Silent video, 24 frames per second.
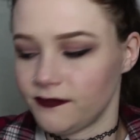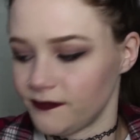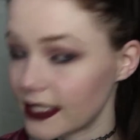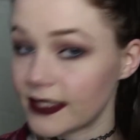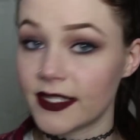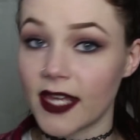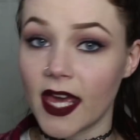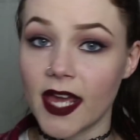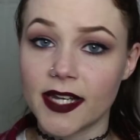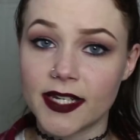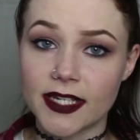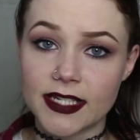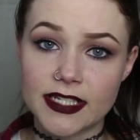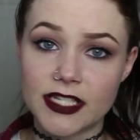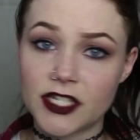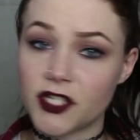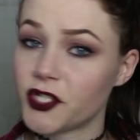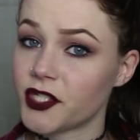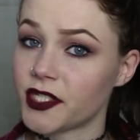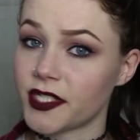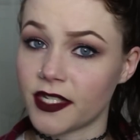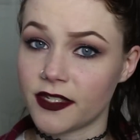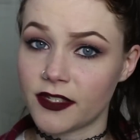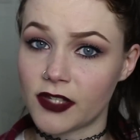Society
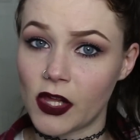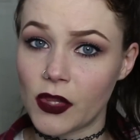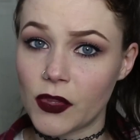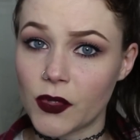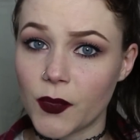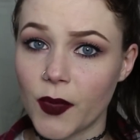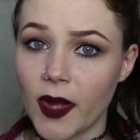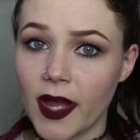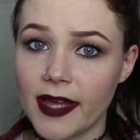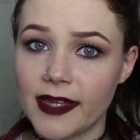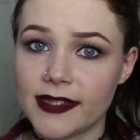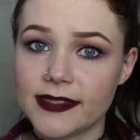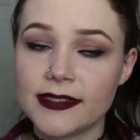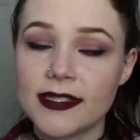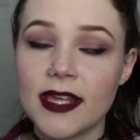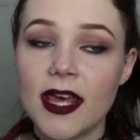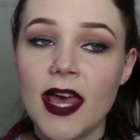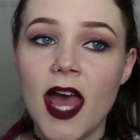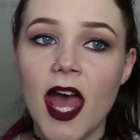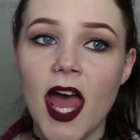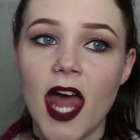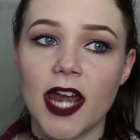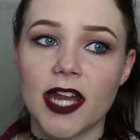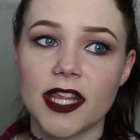teaches us otherwise,
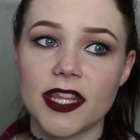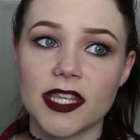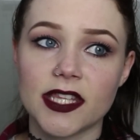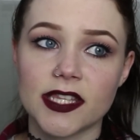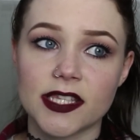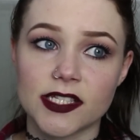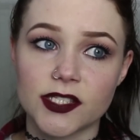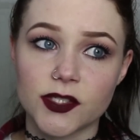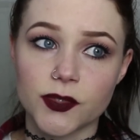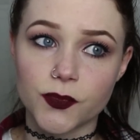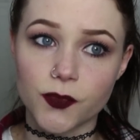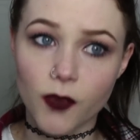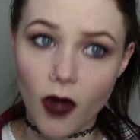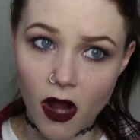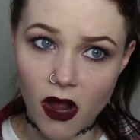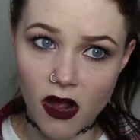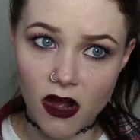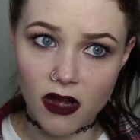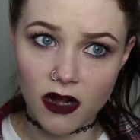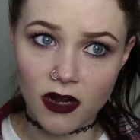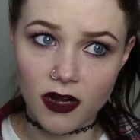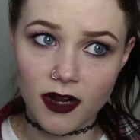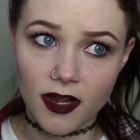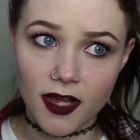and I think that's
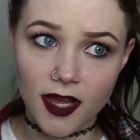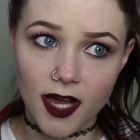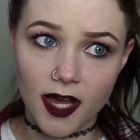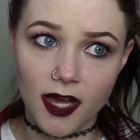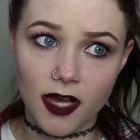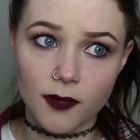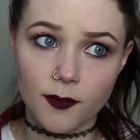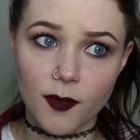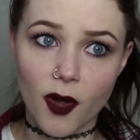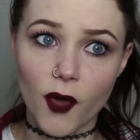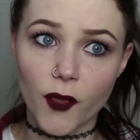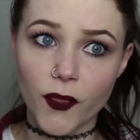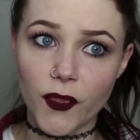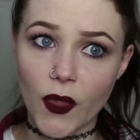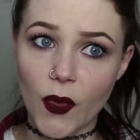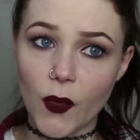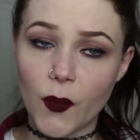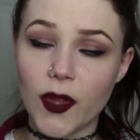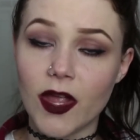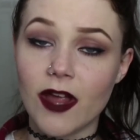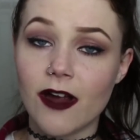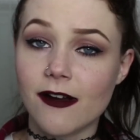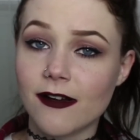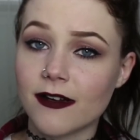wrong. Although
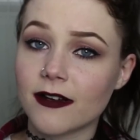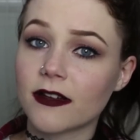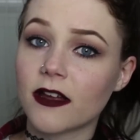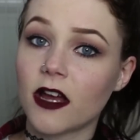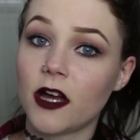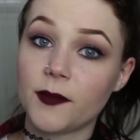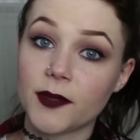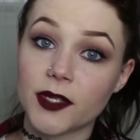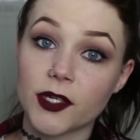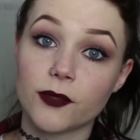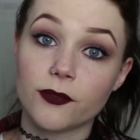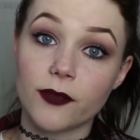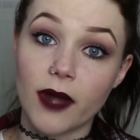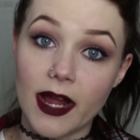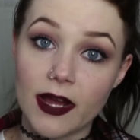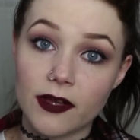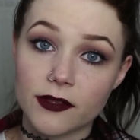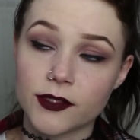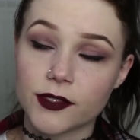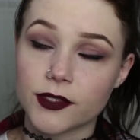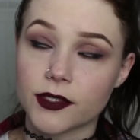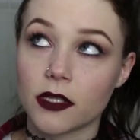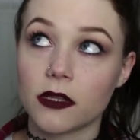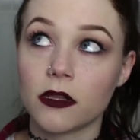we are coming around,
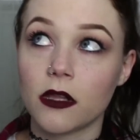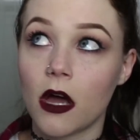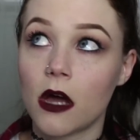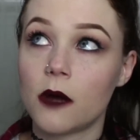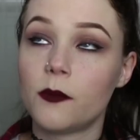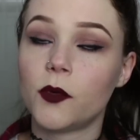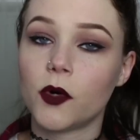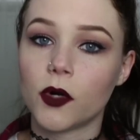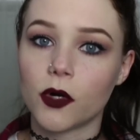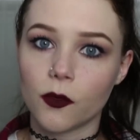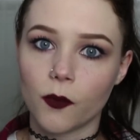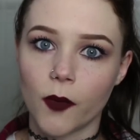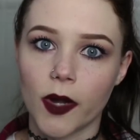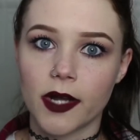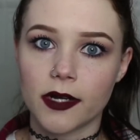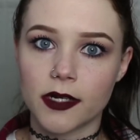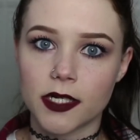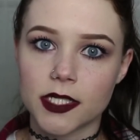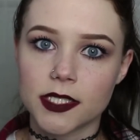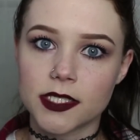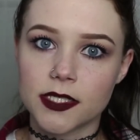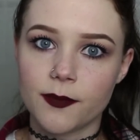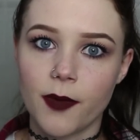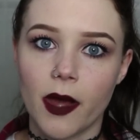there's a lot more
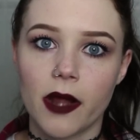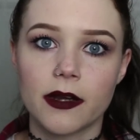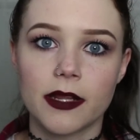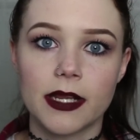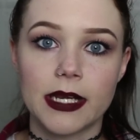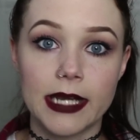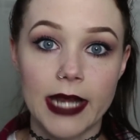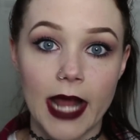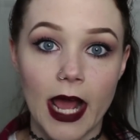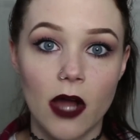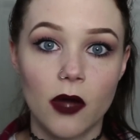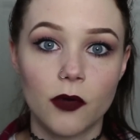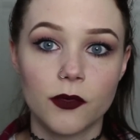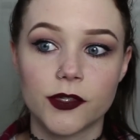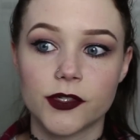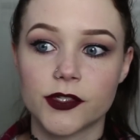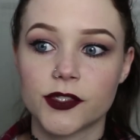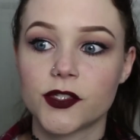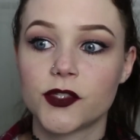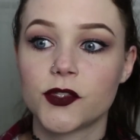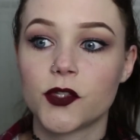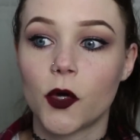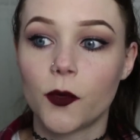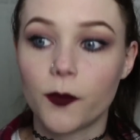awareness about it now. There's
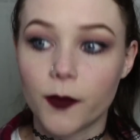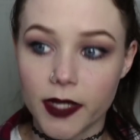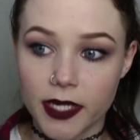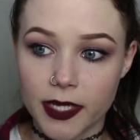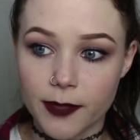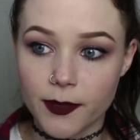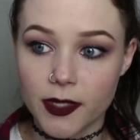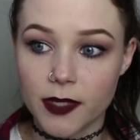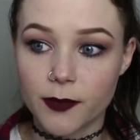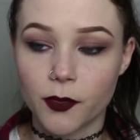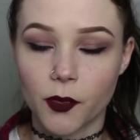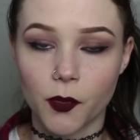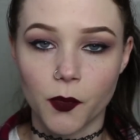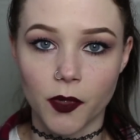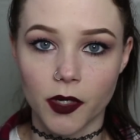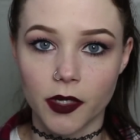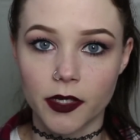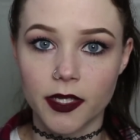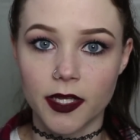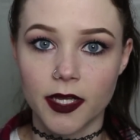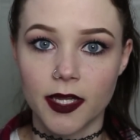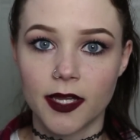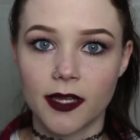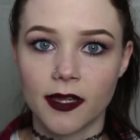so many people
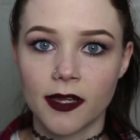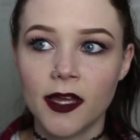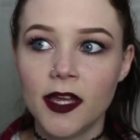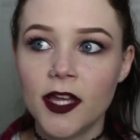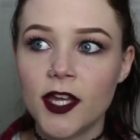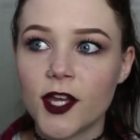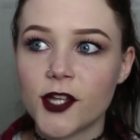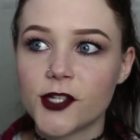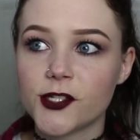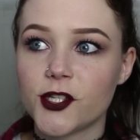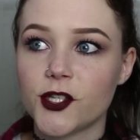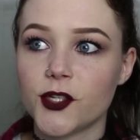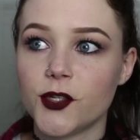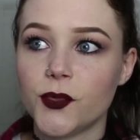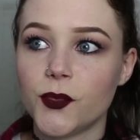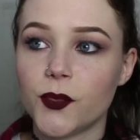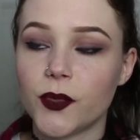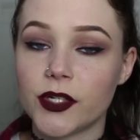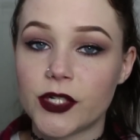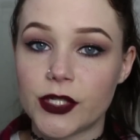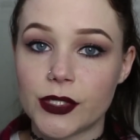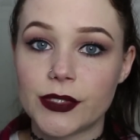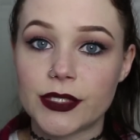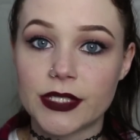working to
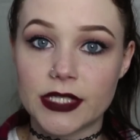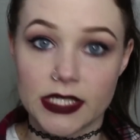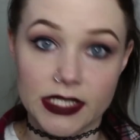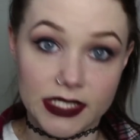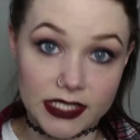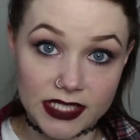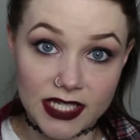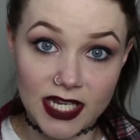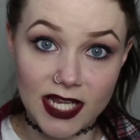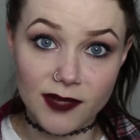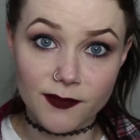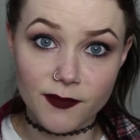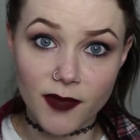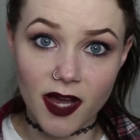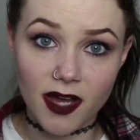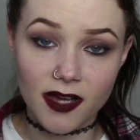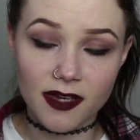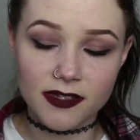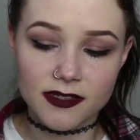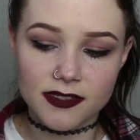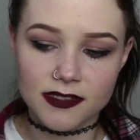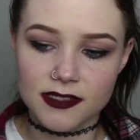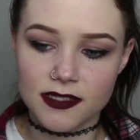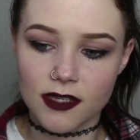reduce the
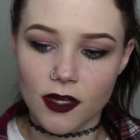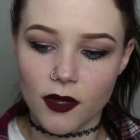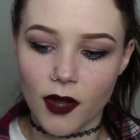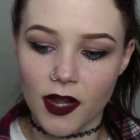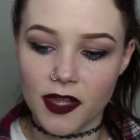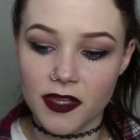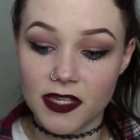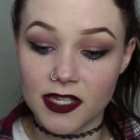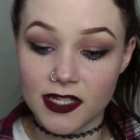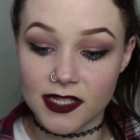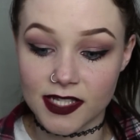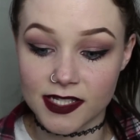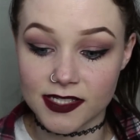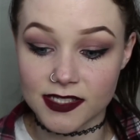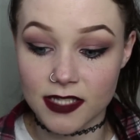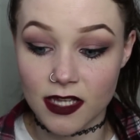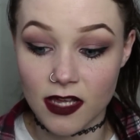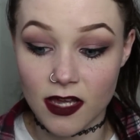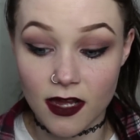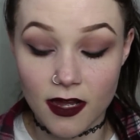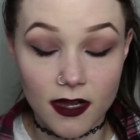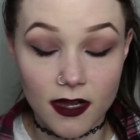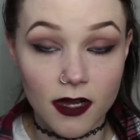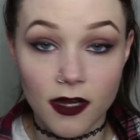stigma, so I think that's
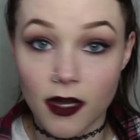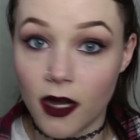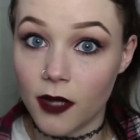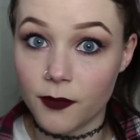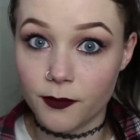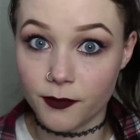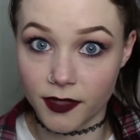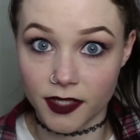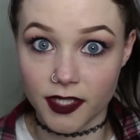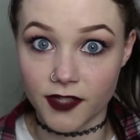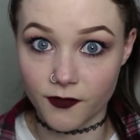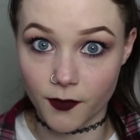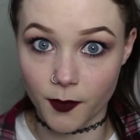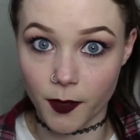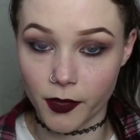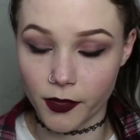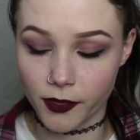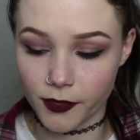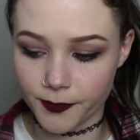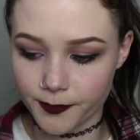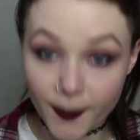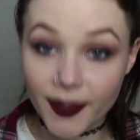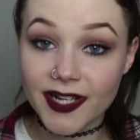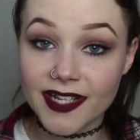
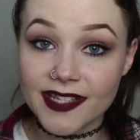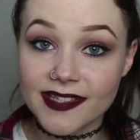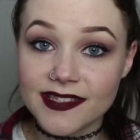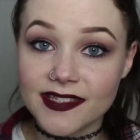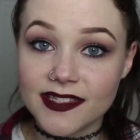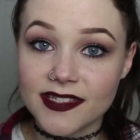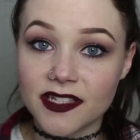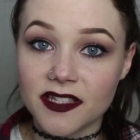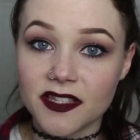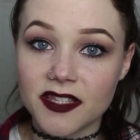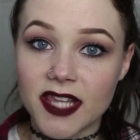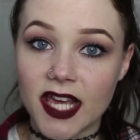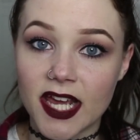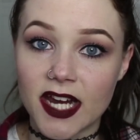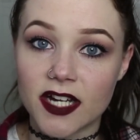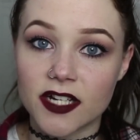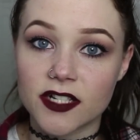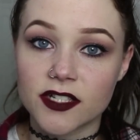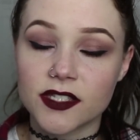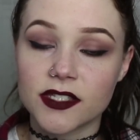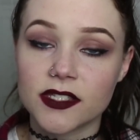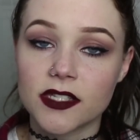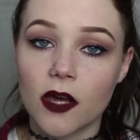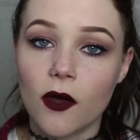unbelievable. But it's still there,
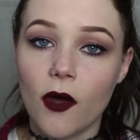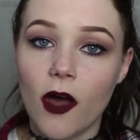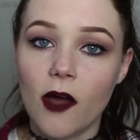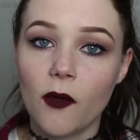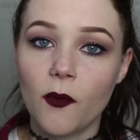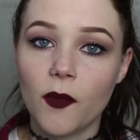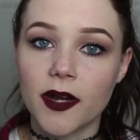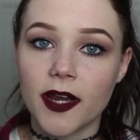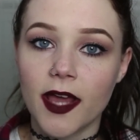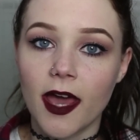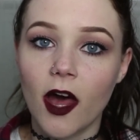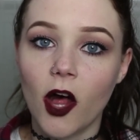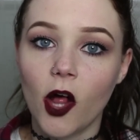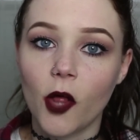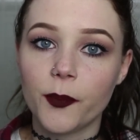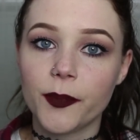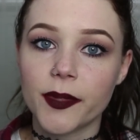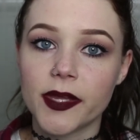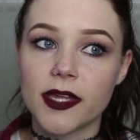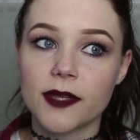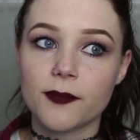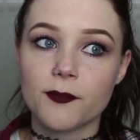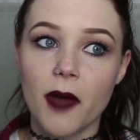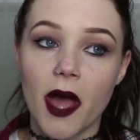so I want to help
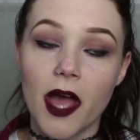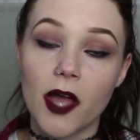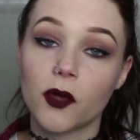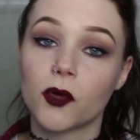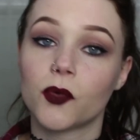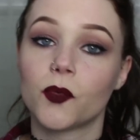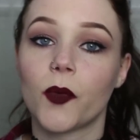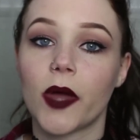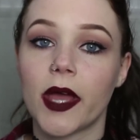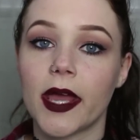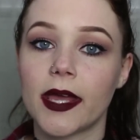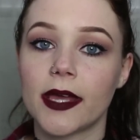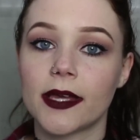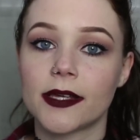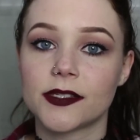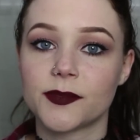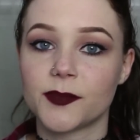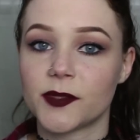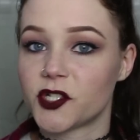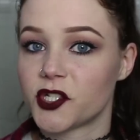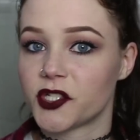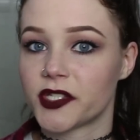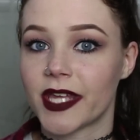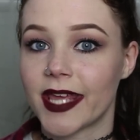in my own way as
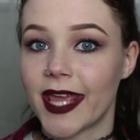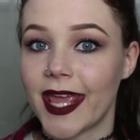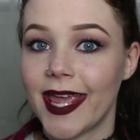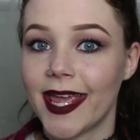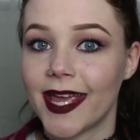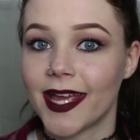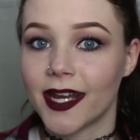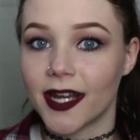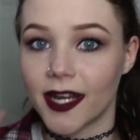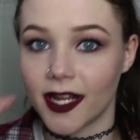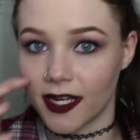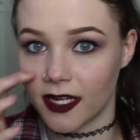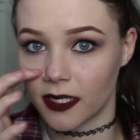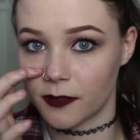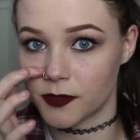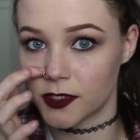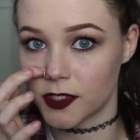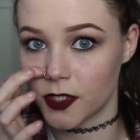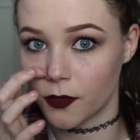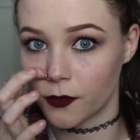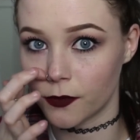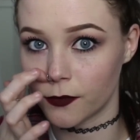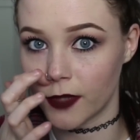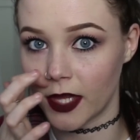much as I can, and I'm
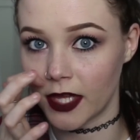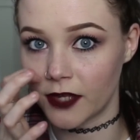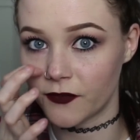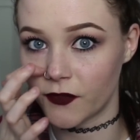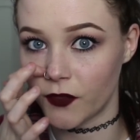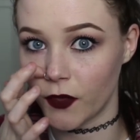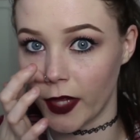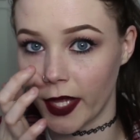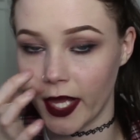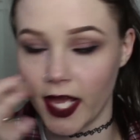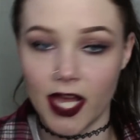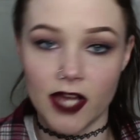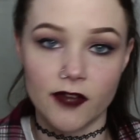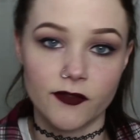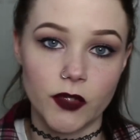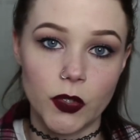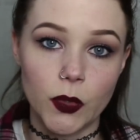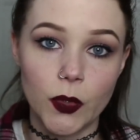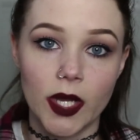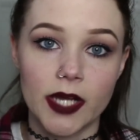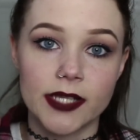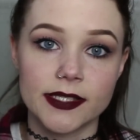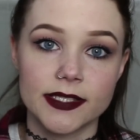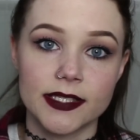so thankful I have
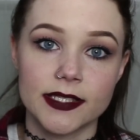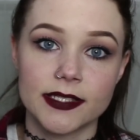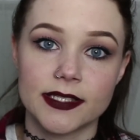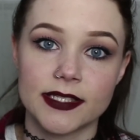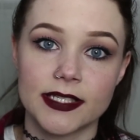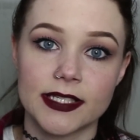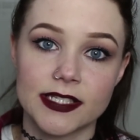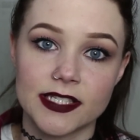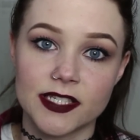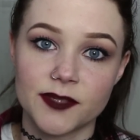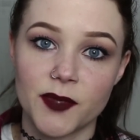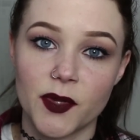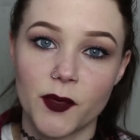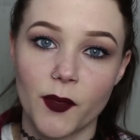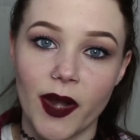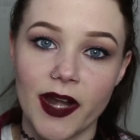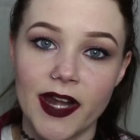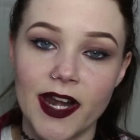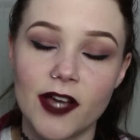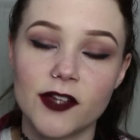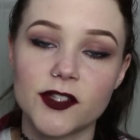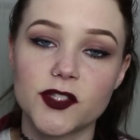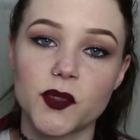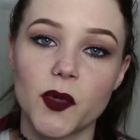you guys listening to me right
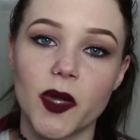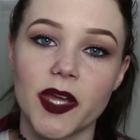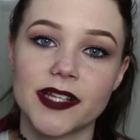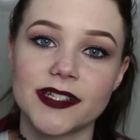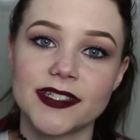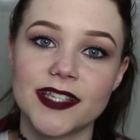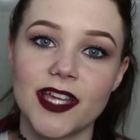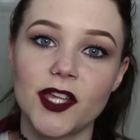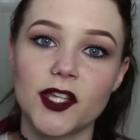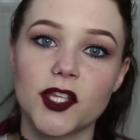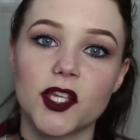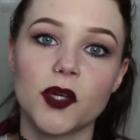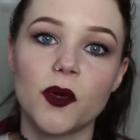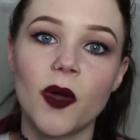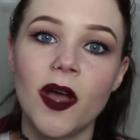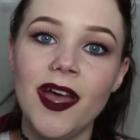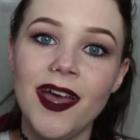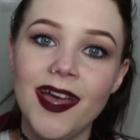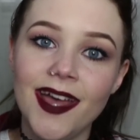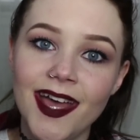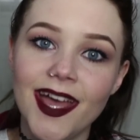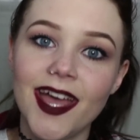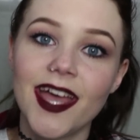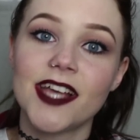now so I can tell you
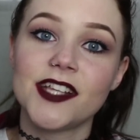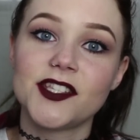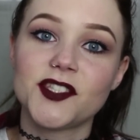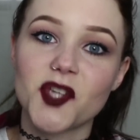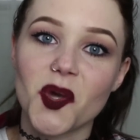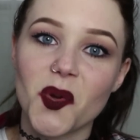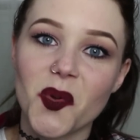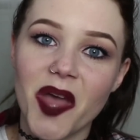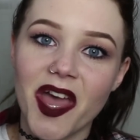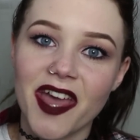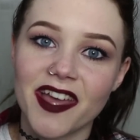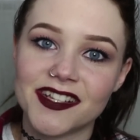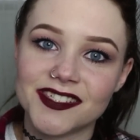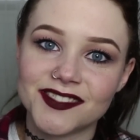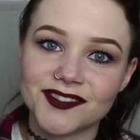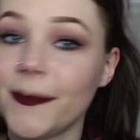it's okay.